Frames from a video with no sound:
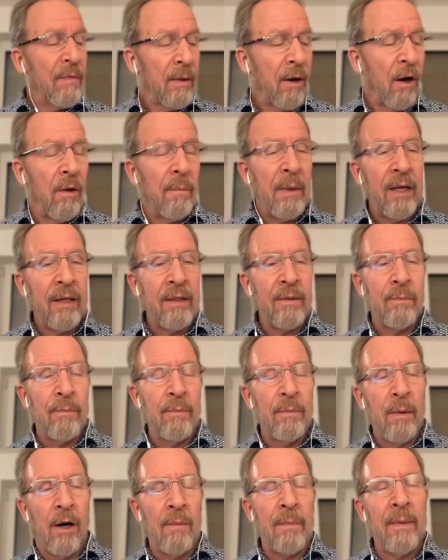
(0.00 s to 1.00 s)
all my
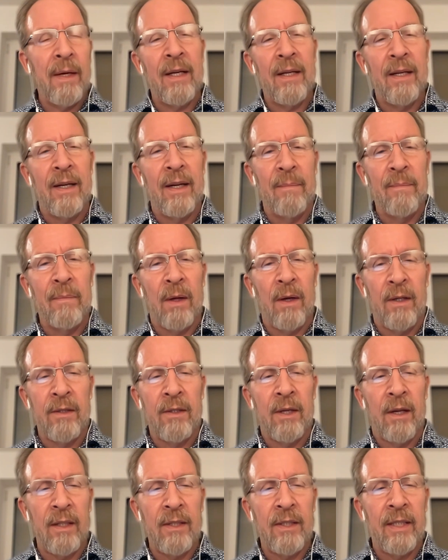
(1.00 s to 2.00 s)

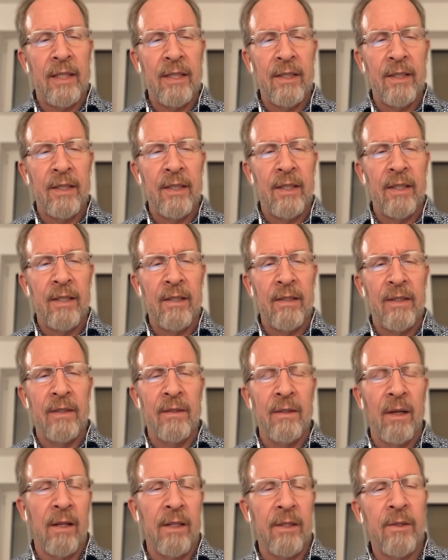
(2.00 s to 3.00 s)
ontology engineer
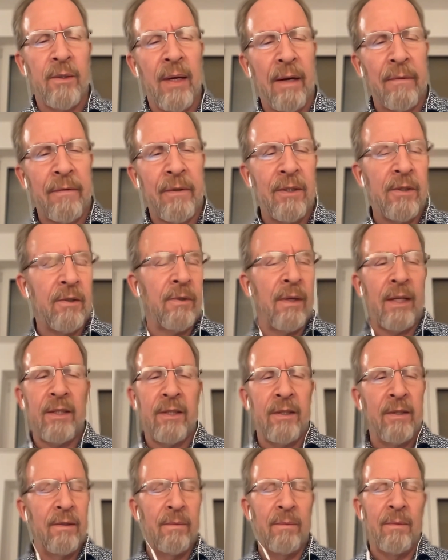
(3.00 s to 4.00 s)
and knowledge graph
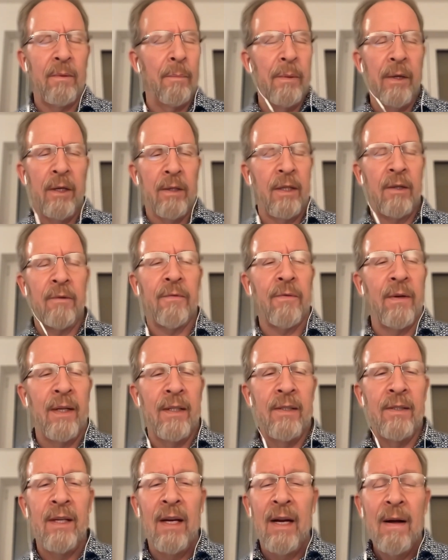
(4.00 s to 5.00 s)
construction building
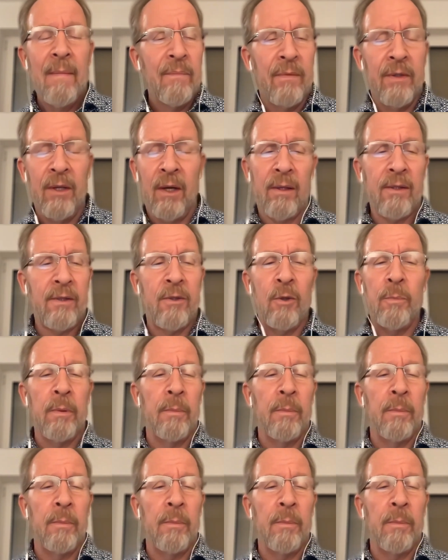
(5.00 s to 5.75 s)
friends, they're all super